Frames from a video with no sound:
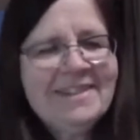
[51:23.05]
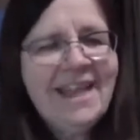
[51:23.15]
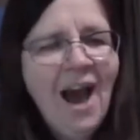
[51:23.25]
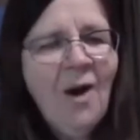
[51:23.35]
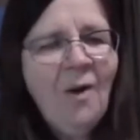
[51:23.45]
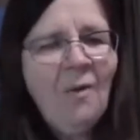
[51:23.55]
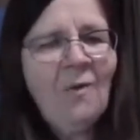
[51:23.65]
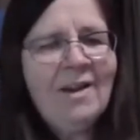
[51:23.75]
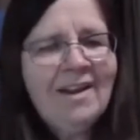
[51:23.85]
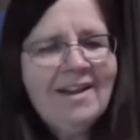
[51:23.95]

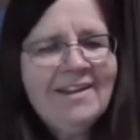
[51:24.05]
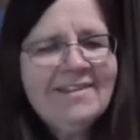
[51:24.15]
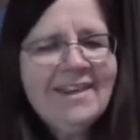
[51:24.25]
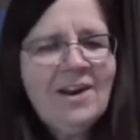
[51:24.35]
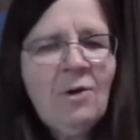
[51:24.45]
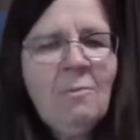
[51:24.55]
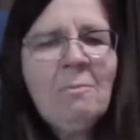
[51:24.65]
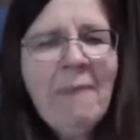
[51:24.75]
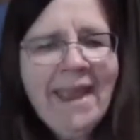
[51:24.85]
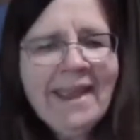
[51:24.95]
No, they
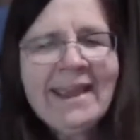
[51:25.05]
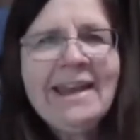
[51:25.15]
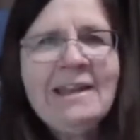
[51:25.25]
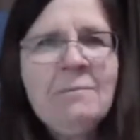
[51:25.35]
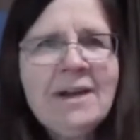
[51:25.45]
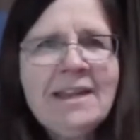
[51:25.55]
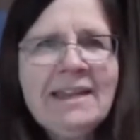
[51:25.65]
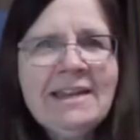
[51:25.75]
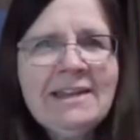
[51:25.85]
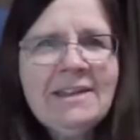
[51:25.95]
don't make
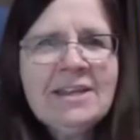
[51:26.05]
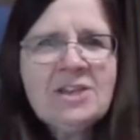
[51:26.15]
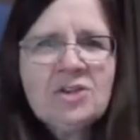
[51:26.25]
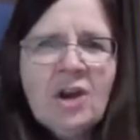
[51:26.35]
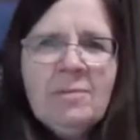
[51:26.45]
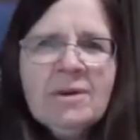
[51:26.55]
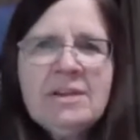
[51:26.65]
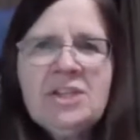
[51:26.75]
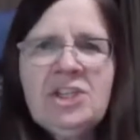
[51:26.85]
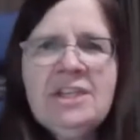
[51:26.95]
anybody into the
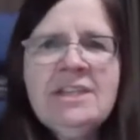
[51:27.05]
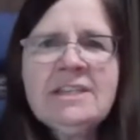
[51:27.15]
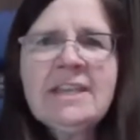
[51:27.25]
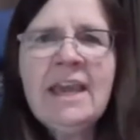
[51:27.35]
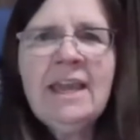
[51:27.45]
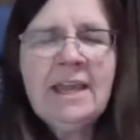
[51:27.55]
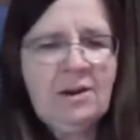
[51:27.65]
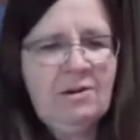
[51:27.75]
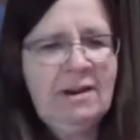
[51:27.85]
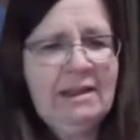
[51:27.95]
strawberry cheesecake
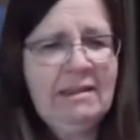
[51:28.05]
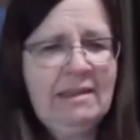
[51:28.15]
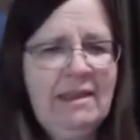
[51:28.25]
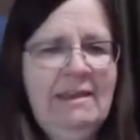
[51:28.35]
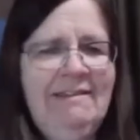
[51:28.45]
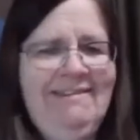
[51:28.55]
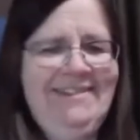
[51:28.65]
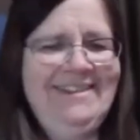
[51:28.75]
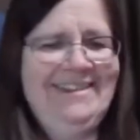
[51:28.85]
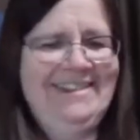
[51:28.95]
or anything.
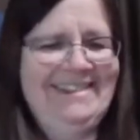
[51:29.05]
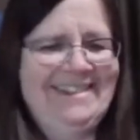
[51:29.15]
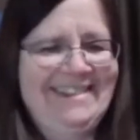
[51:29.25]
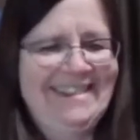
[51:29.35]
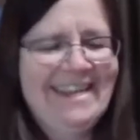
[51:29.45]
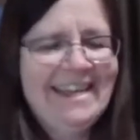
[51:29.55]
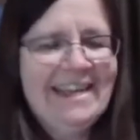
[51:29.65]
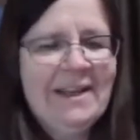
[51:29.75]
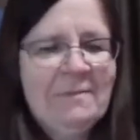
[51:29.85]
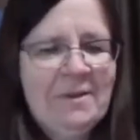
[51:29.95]

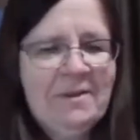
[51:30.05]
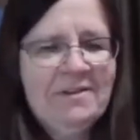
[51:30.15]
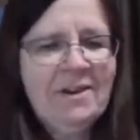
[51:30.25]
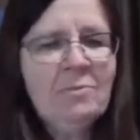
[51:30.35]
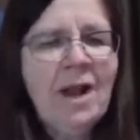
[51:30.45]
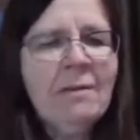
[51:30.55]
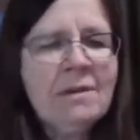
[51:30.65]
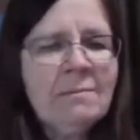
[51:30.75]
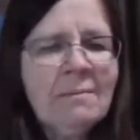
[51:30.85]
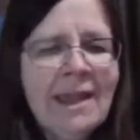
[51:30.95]
They're
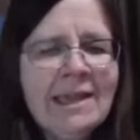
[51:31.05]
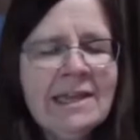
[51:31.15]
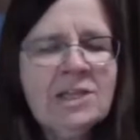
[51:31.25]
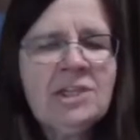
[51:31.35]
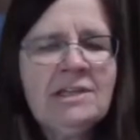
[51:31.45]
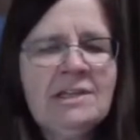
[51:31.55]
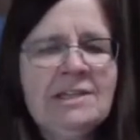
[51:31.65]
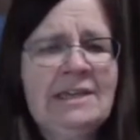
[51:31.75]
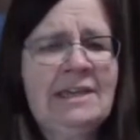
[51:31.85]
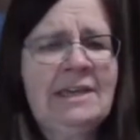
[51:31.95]
probably making
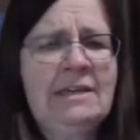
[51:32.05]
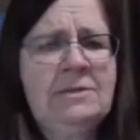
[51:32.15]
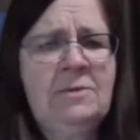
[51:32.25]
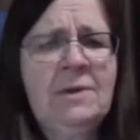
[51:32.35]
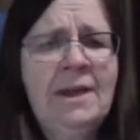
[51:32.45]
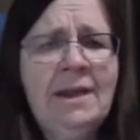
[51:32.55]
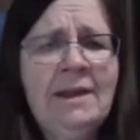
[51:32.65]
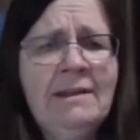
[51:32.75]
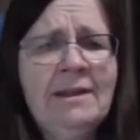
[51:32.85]
cheesecakes, okay?